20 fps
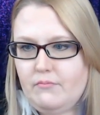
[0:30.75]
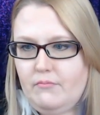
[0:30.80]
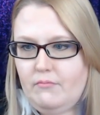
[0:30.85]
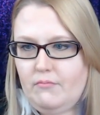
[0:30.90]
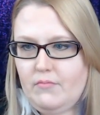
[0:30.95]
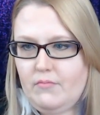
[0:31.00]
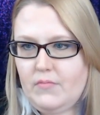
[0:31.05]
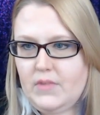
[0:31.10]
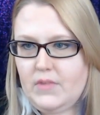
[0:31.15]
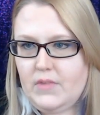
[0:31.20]

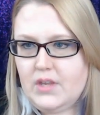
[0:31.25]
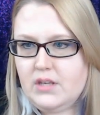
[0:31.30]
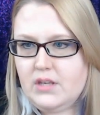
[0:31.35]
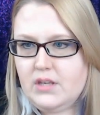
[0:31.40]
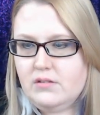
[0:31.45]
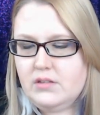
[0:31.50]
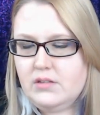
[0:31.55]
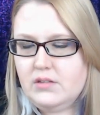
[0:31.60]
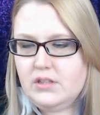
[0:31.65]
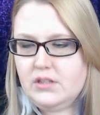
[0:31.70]
looks like I
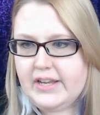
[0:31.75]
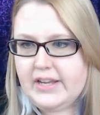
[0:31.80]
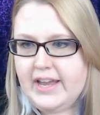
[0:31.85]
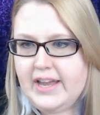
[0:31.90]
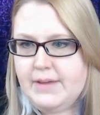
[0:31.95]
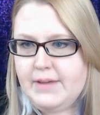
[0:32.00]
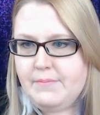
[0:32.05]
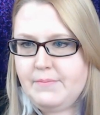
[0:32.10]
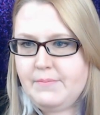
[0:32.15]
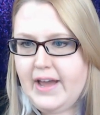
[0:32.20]
am live.
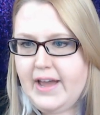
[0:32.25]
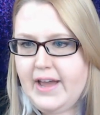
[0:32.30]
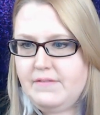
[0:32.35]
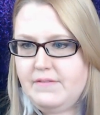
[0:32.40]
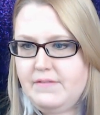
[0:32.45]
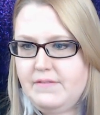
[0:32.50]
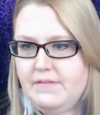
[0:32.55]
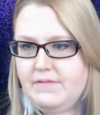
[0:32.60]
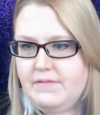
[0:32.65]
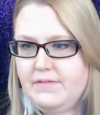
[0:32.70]

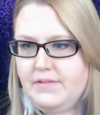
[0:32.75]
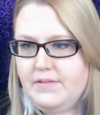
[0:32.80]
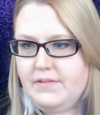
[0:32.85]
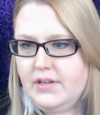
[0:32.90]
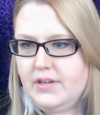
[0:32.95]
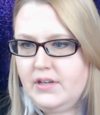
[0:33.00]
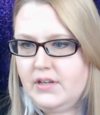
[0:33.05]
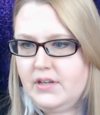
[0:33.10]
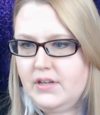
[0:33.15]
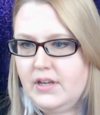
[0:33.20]

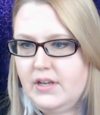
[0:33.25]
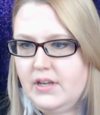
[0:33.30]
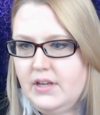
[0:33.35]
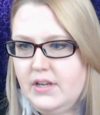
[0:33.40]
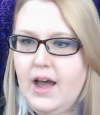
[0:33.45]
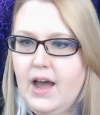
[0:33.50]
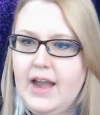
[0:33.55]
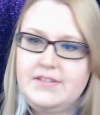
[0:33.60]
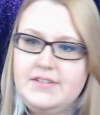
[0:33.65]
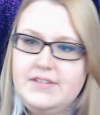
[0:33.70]
Hi,
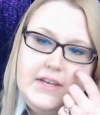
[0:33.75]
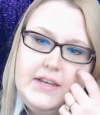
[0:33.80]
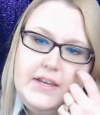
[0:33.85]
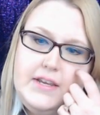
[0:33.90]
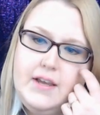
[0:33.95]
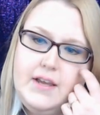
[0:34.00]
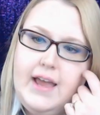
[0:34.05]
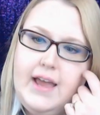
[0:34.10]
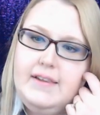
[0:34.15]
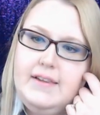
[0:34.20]
Susan. Hi,
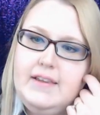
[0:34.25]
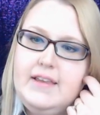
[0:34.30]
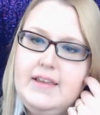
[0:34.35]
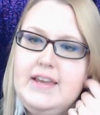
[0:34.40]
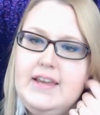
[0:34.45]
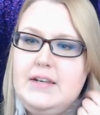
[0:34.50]
Lynn.